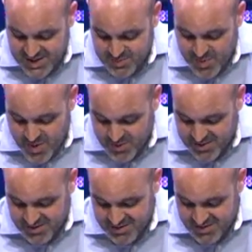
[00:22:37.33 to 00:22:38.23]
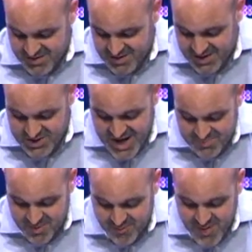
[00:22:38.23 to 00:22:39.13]
spoke in
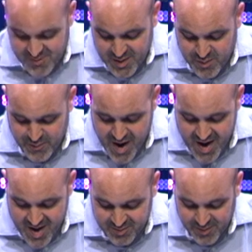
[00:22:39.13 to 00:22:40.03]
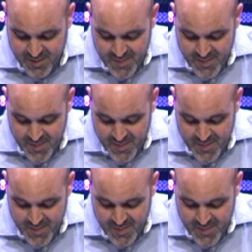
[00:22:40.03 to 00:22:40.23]
chapter 55.